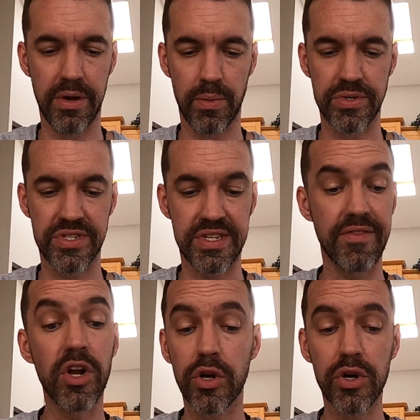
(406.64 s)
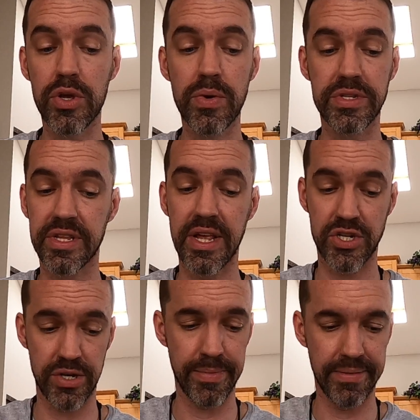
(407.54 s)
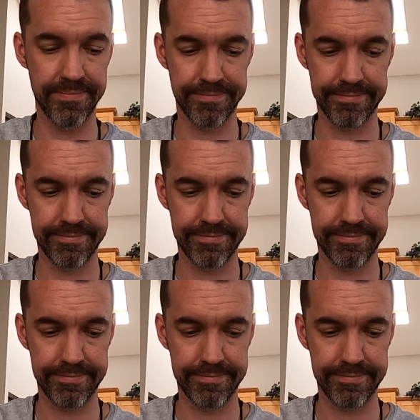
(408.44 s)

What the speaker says: there were 700 units in that shipment.